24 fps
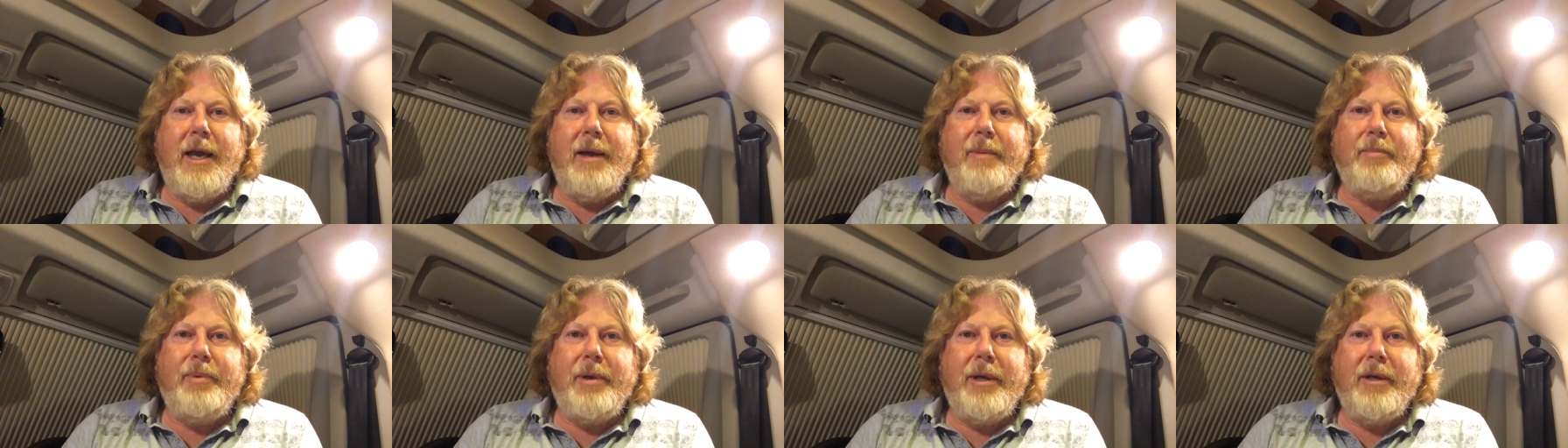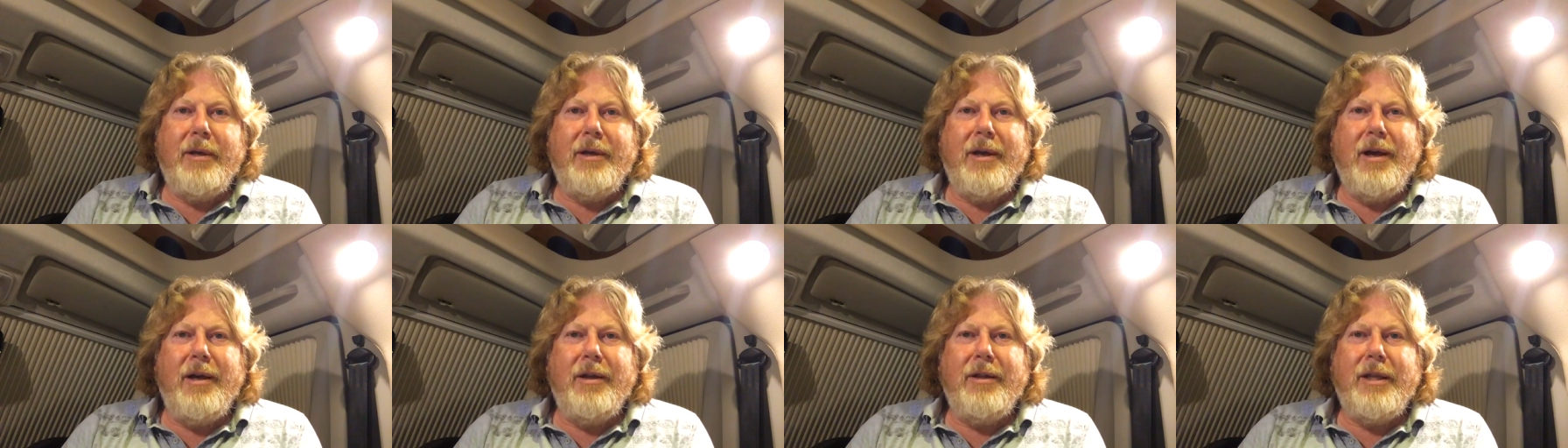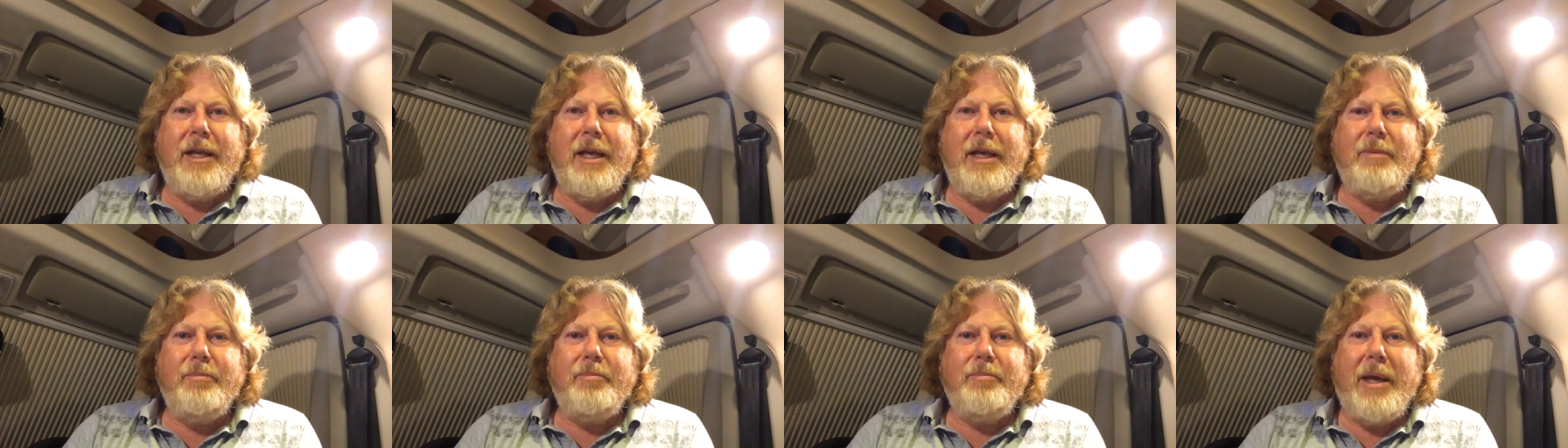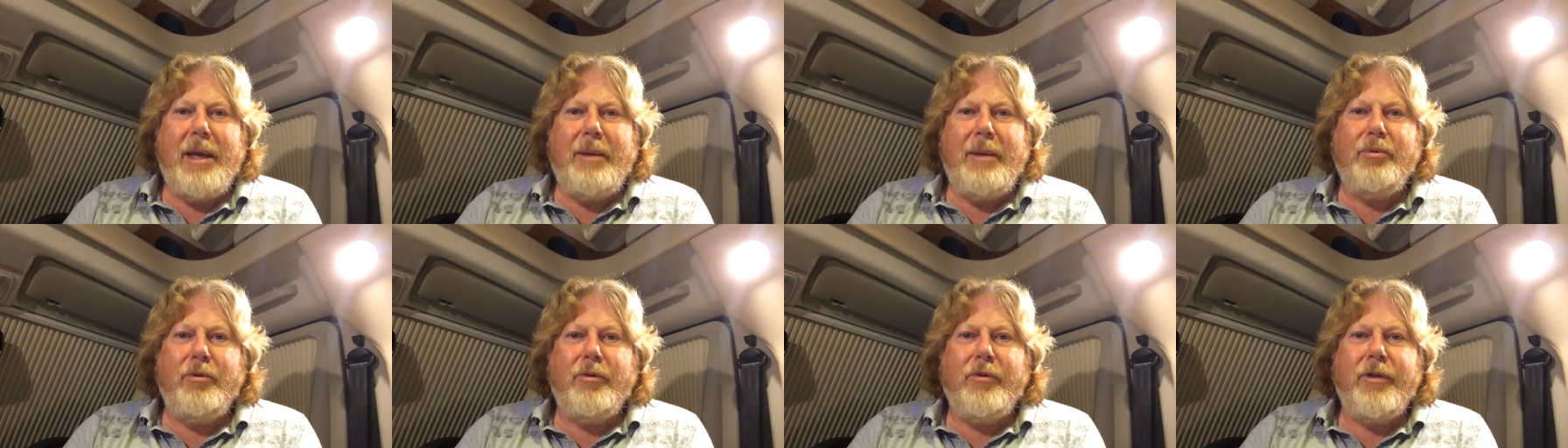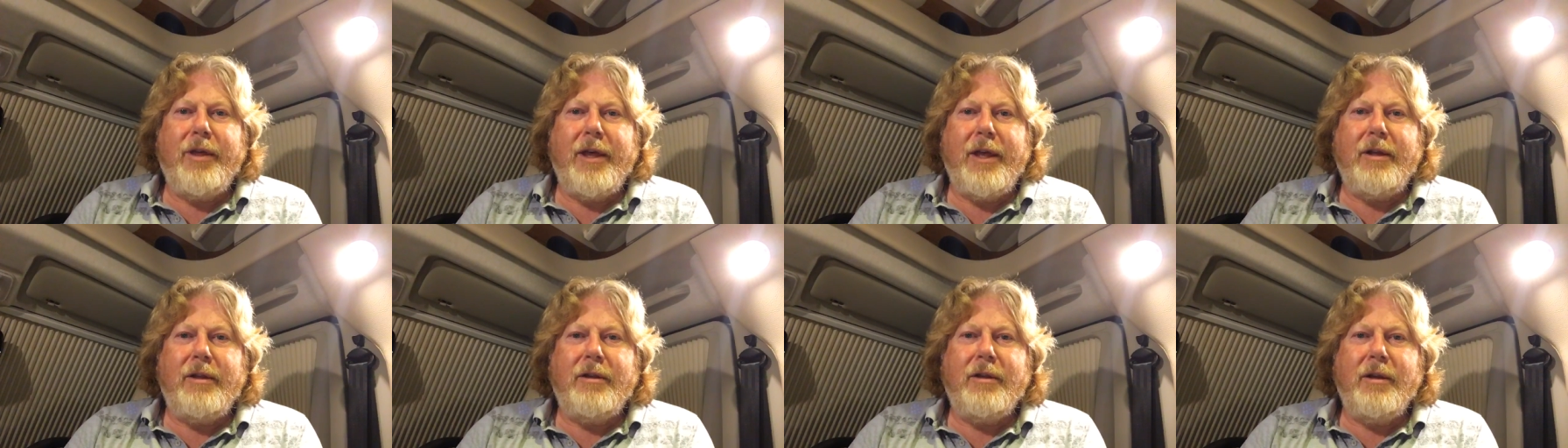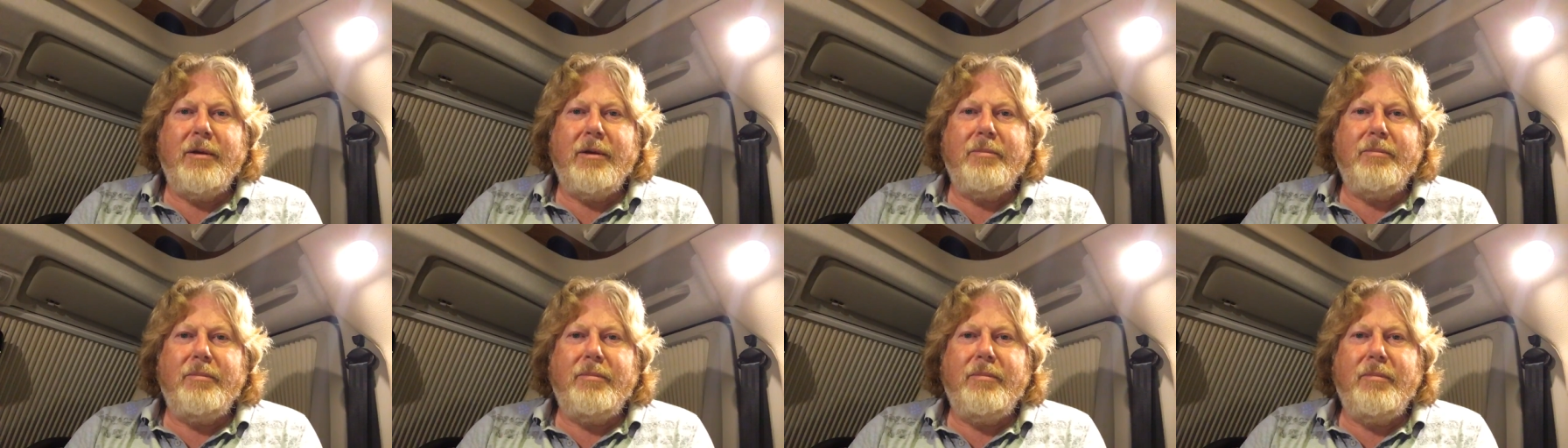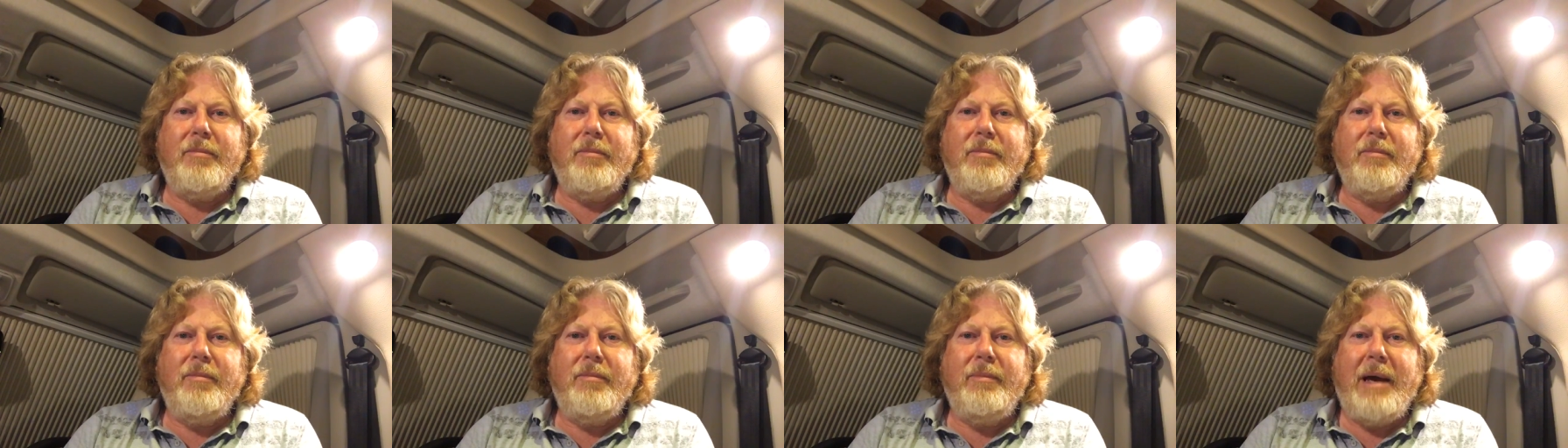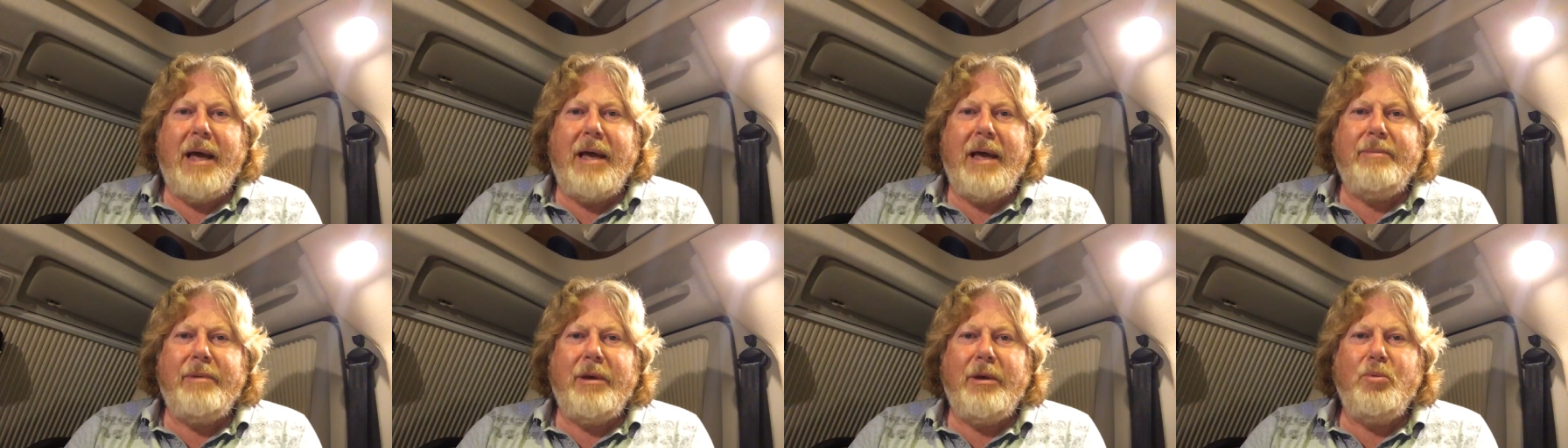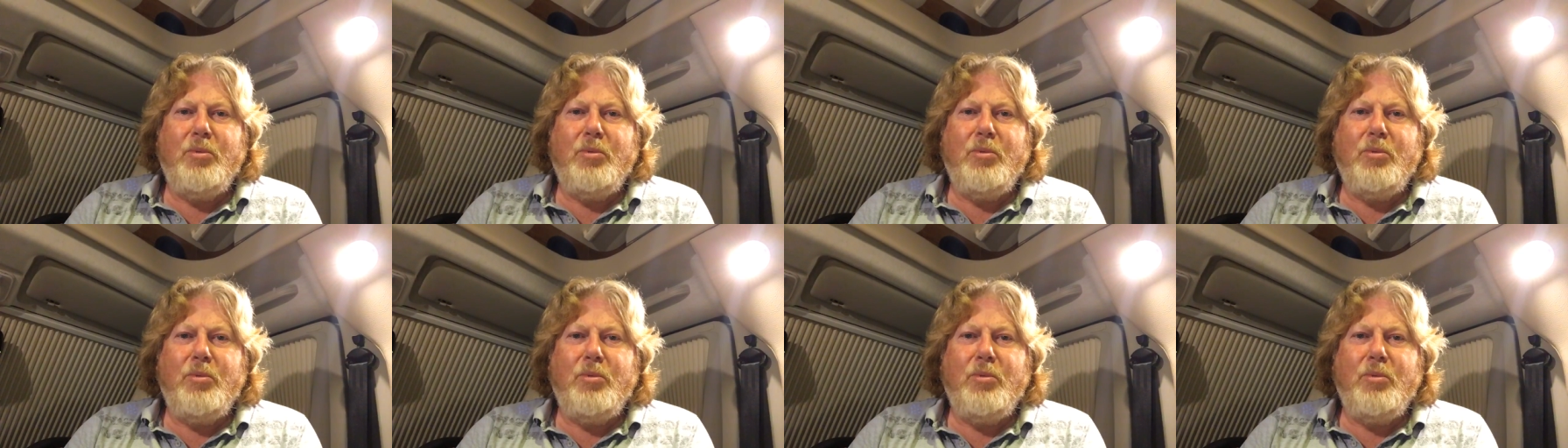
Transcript: I think people think that maybe